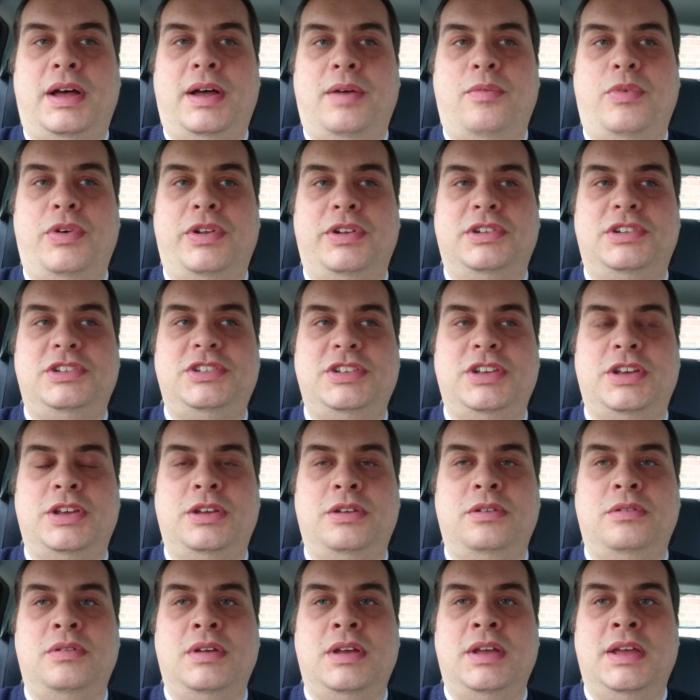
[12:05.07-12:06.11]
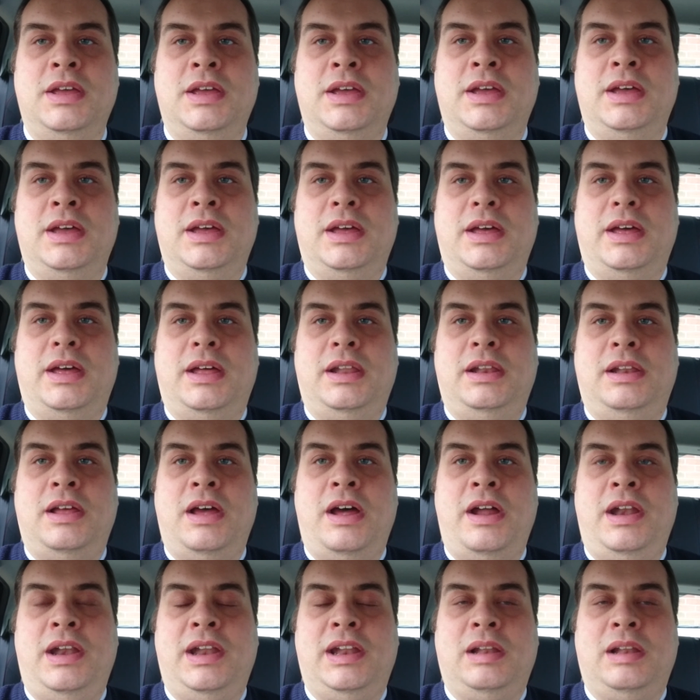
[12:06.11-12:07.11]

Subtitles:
I want to learn